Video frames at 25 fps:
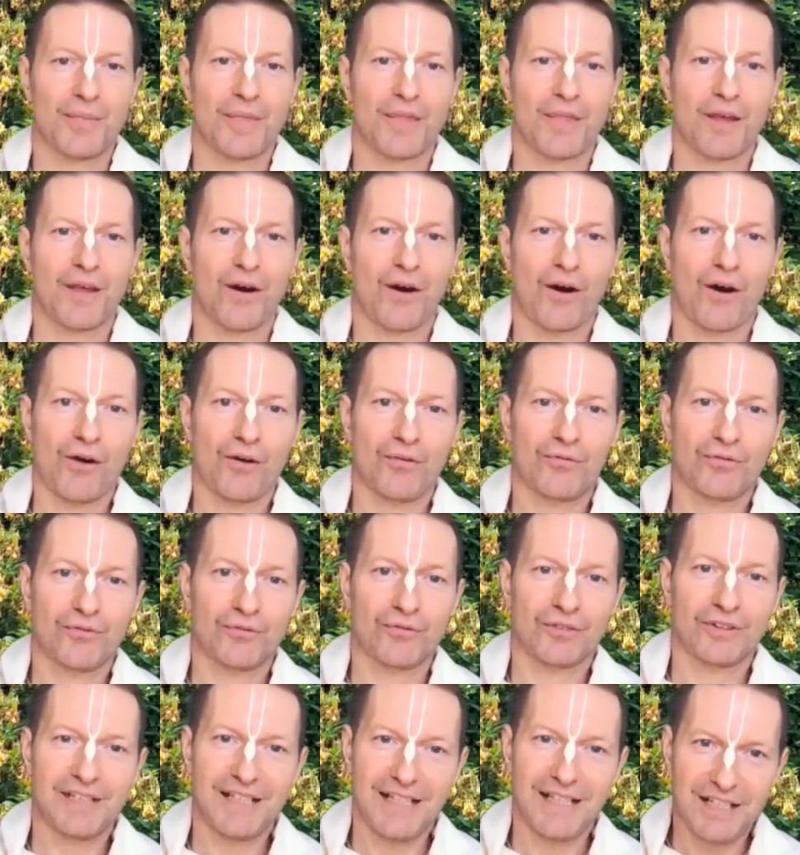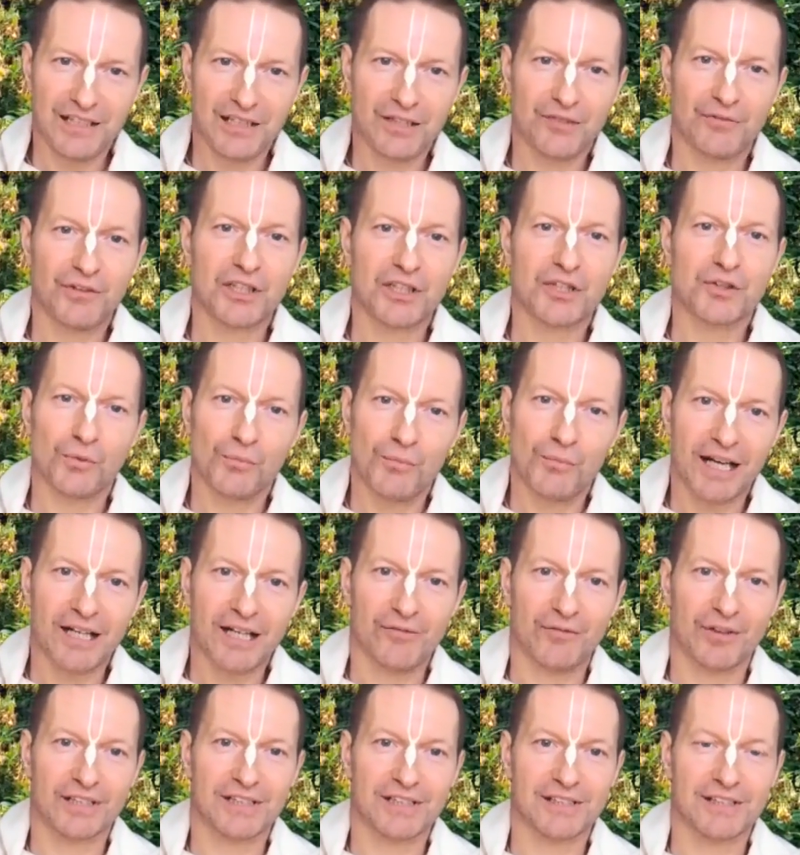of the individual
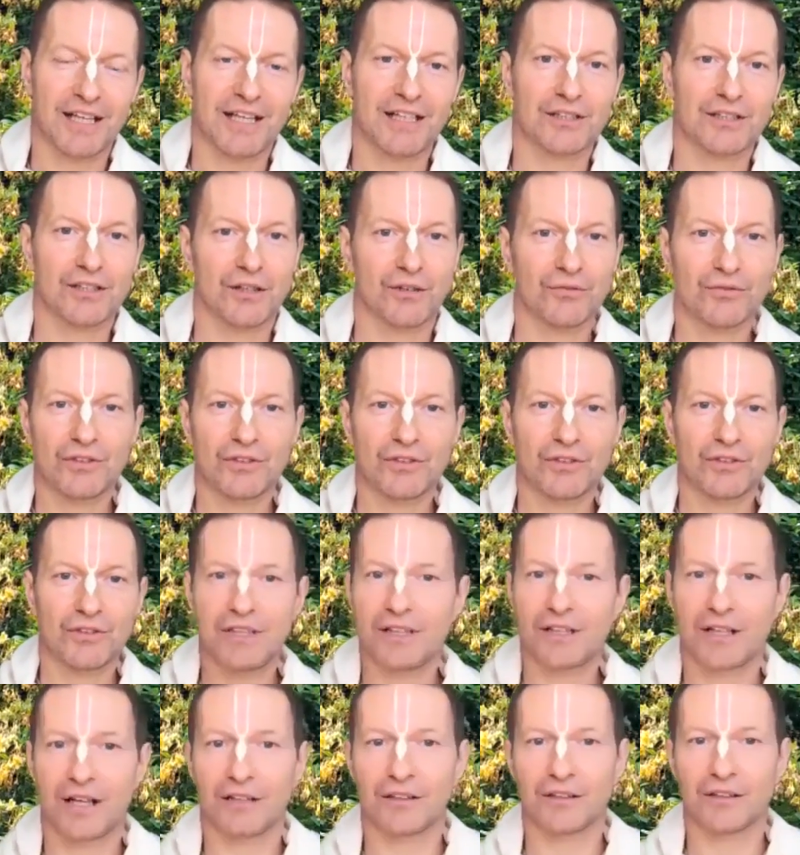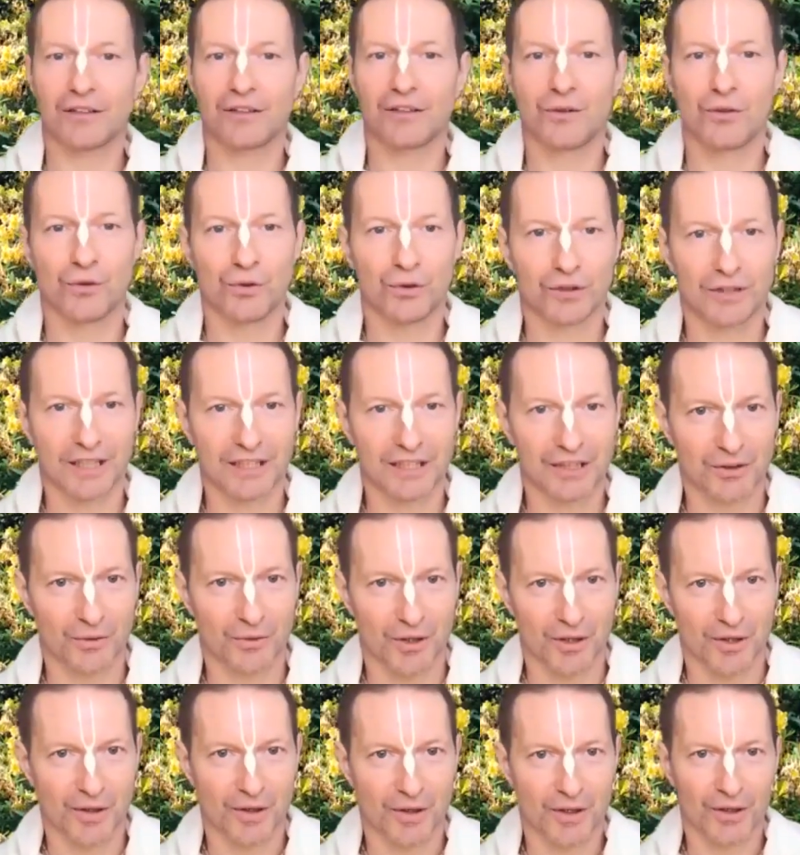manifestation of the Akhanda Guru
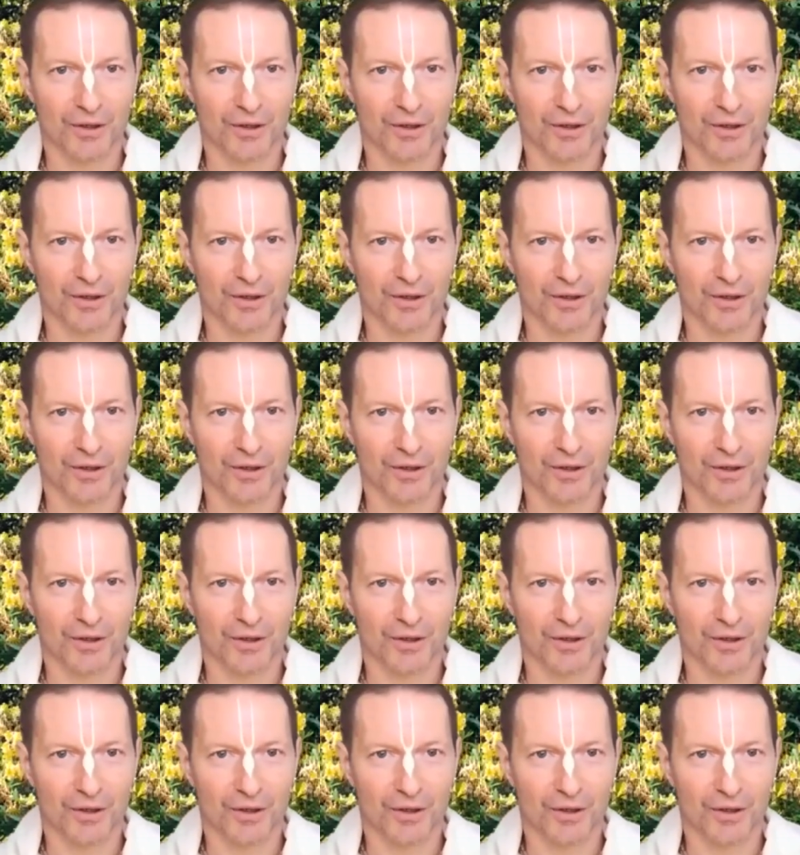Tattva